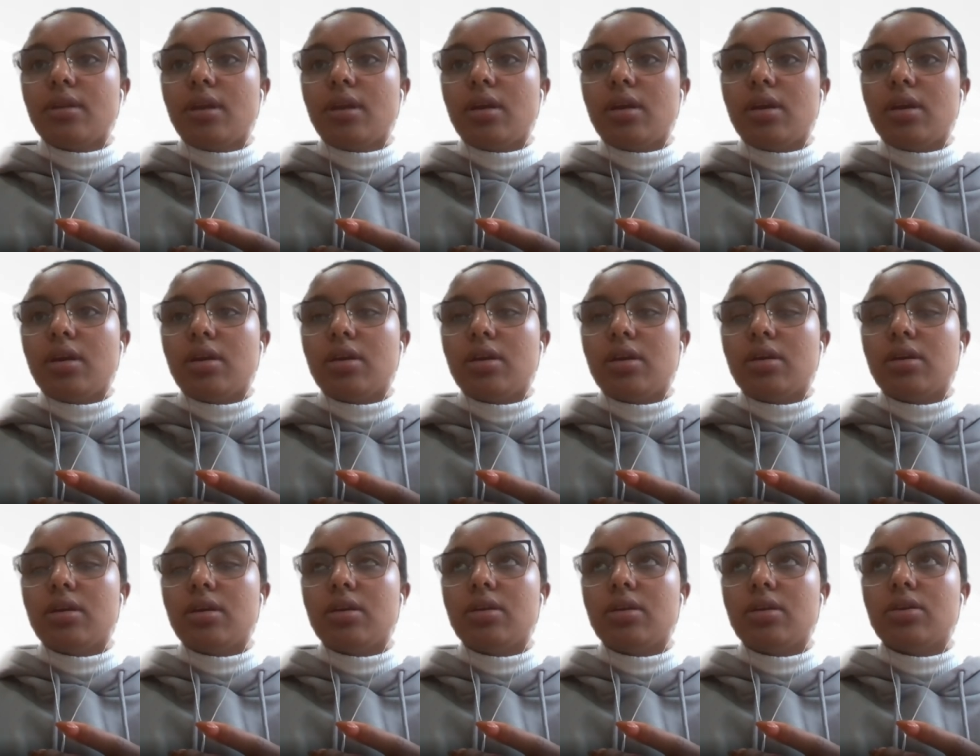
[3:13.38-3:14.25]

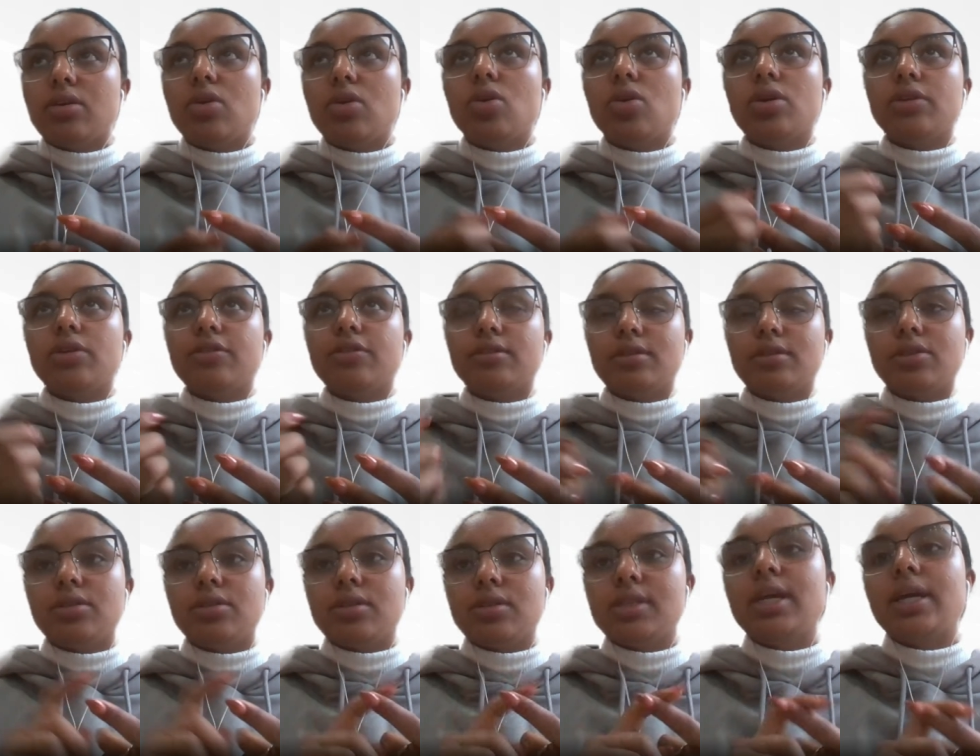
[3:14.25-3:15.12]
uh, on
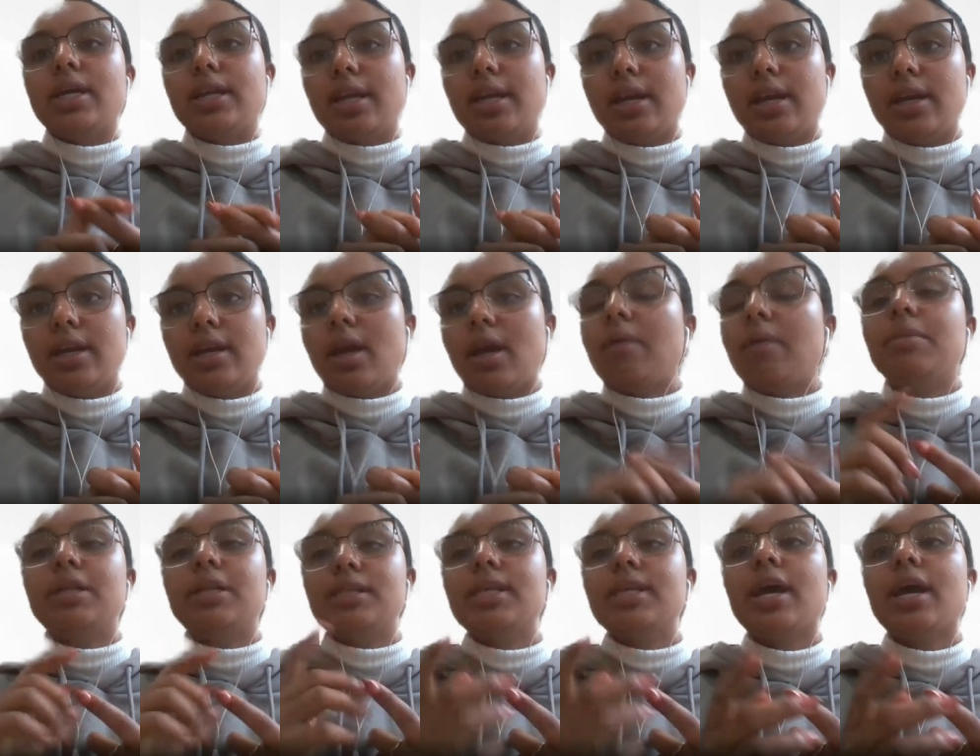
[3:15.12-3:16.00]
Sunday, I
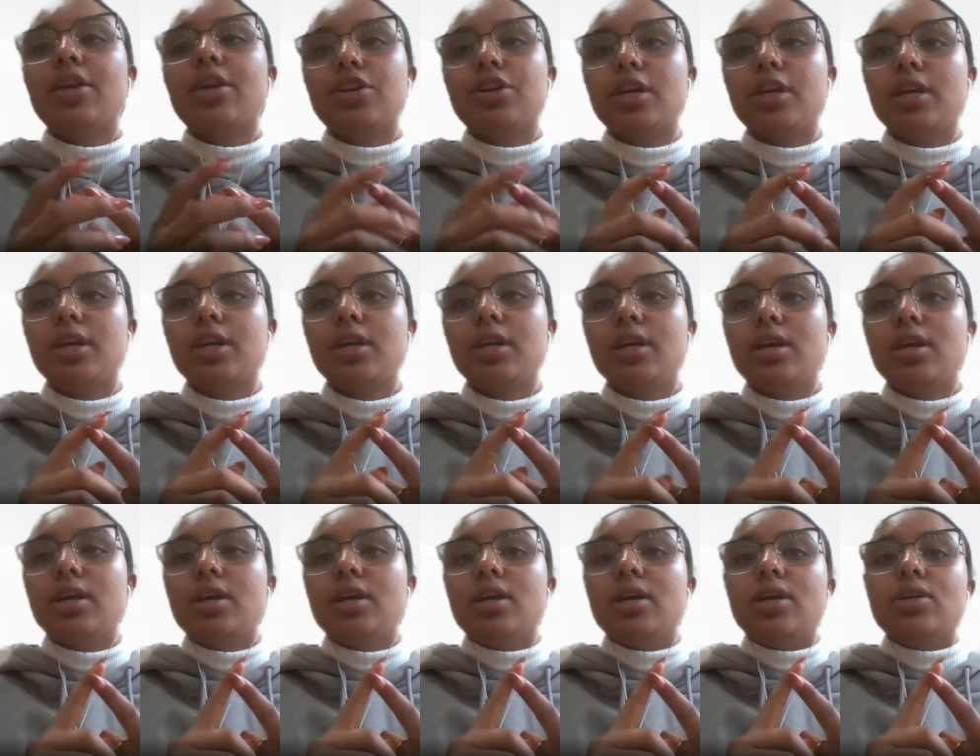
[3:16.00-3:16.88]
mean Saturday.
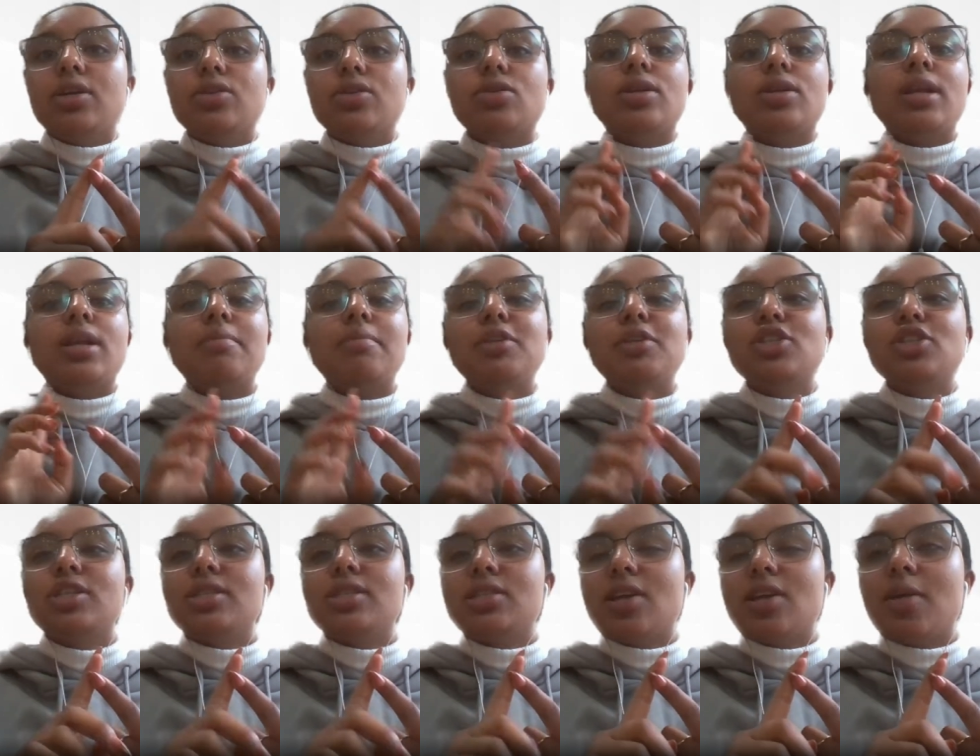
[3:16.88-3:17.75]
So let me
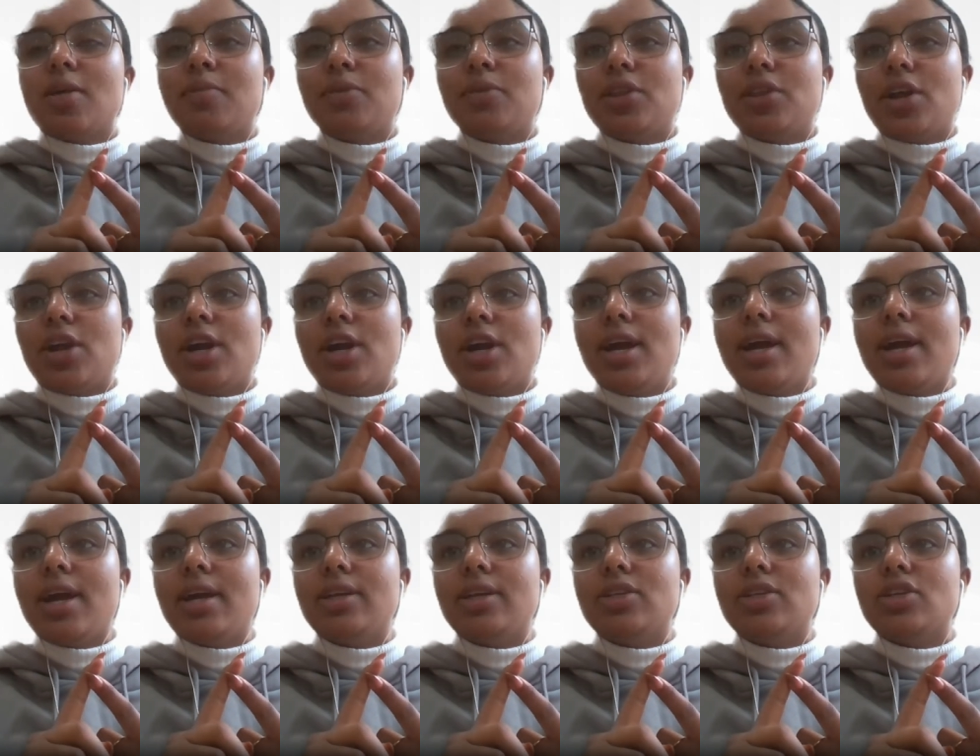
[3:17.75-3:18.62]
just stop there
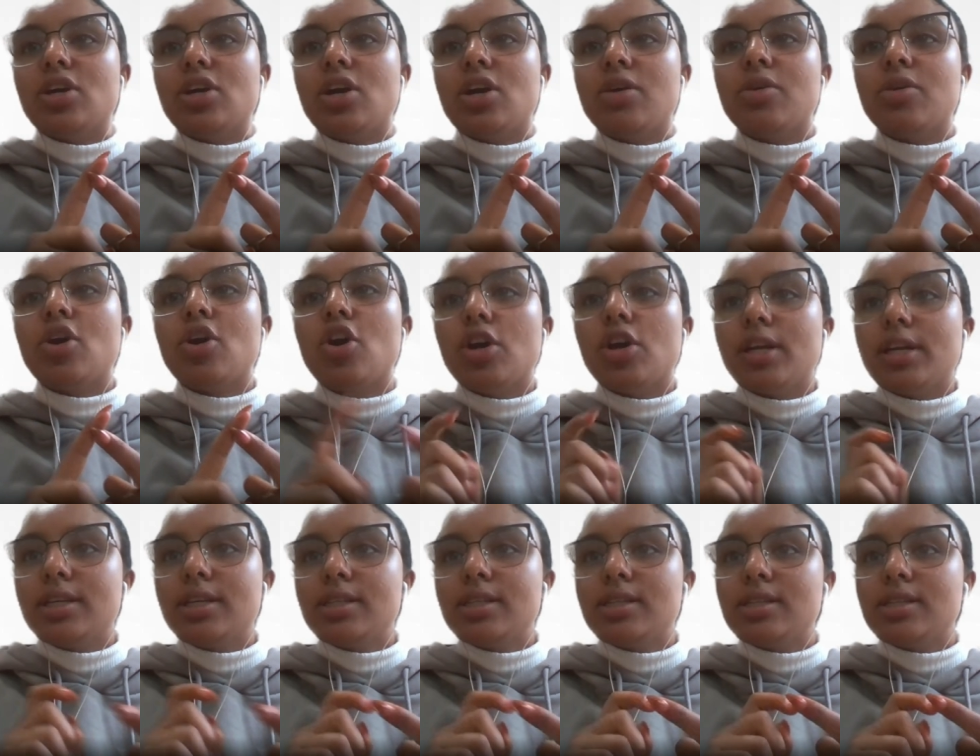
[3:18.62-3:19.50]
and
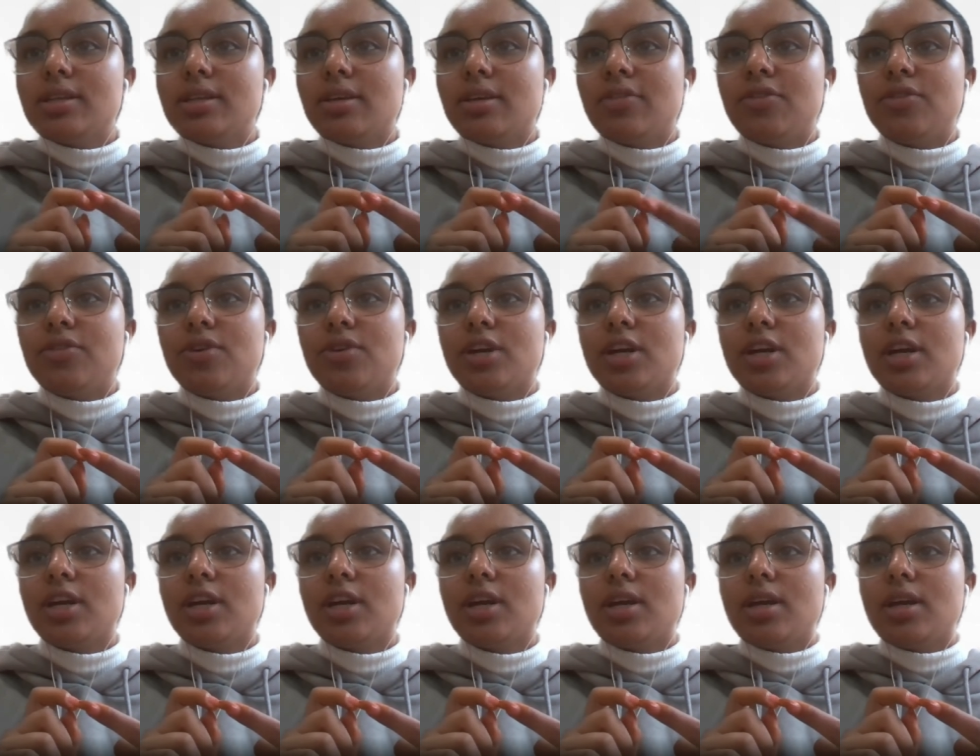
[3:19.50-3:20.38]
Collins, if
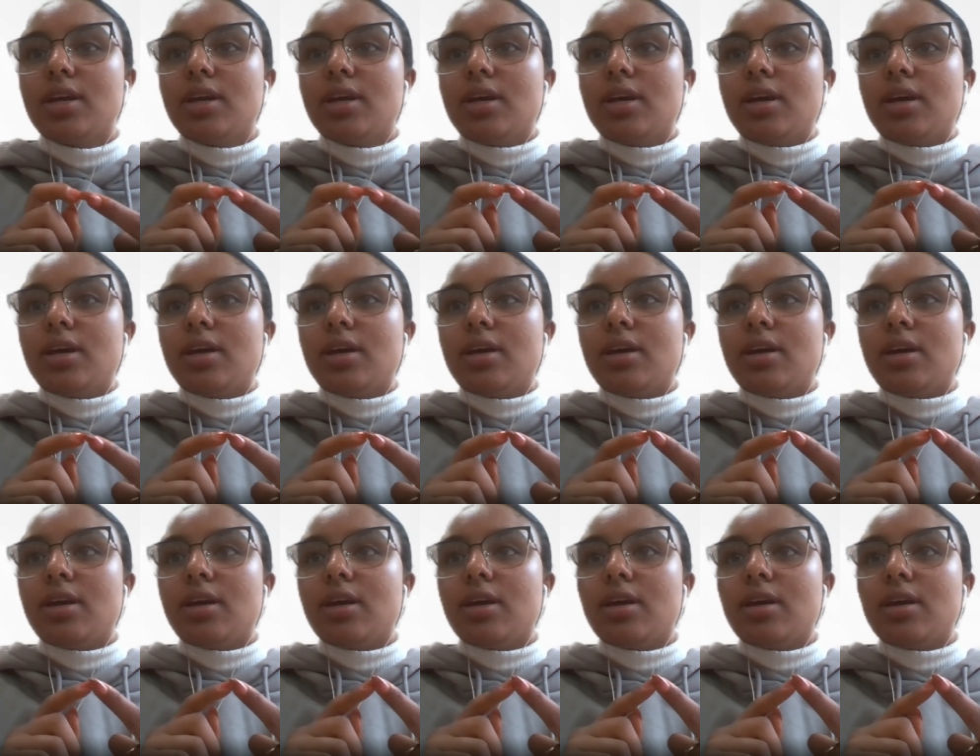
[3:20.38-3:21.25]
you're
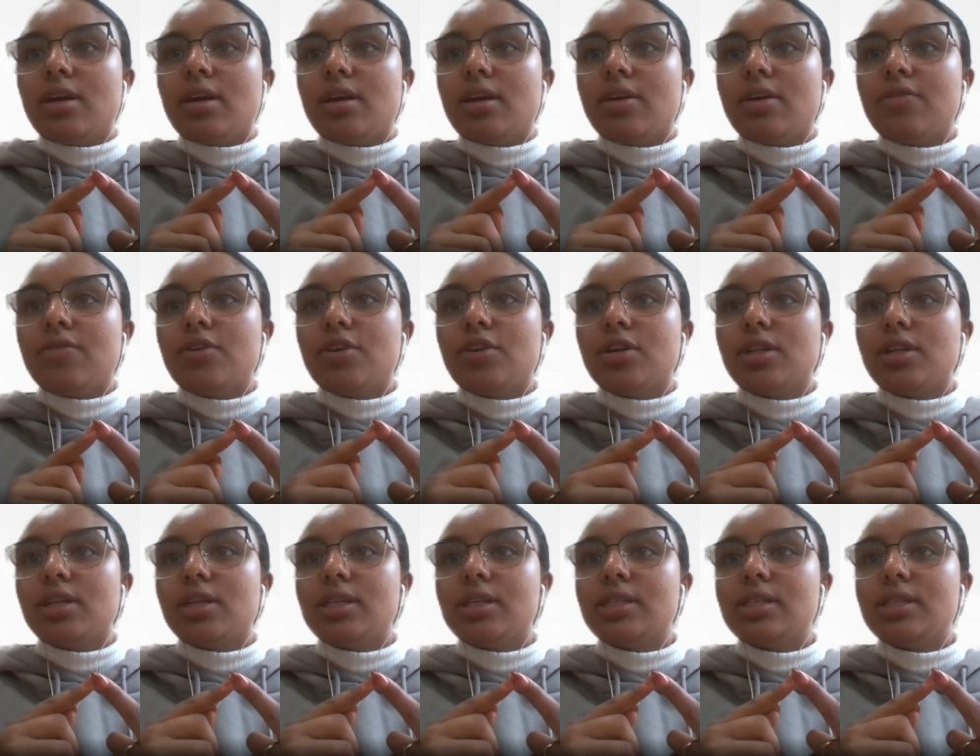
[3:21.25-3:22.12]
if you're
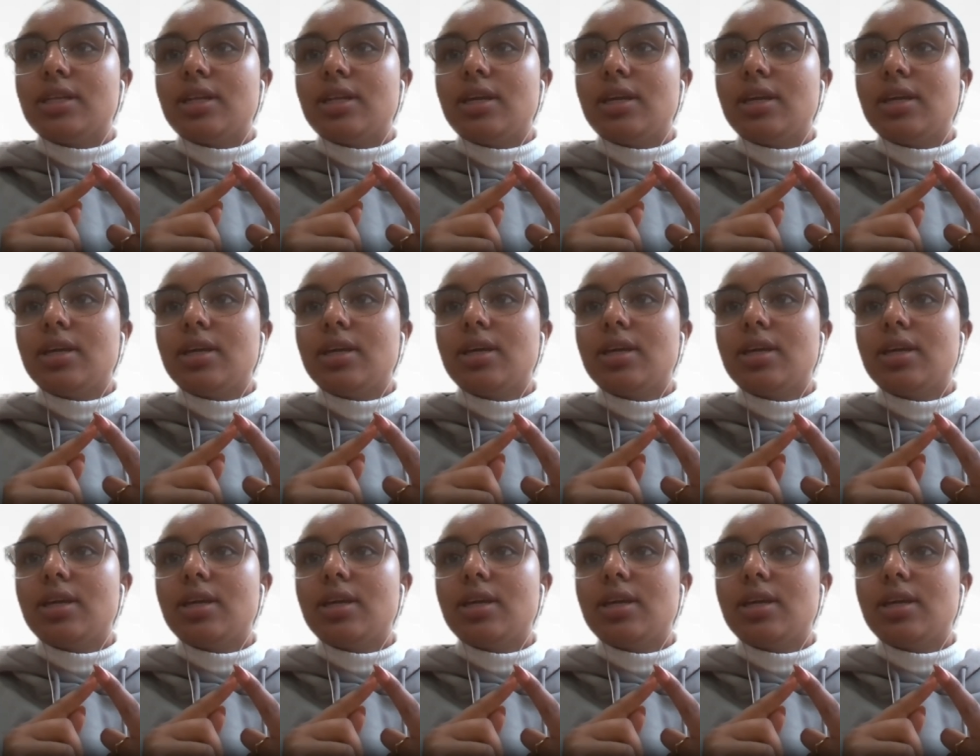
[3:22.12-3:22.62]
listening,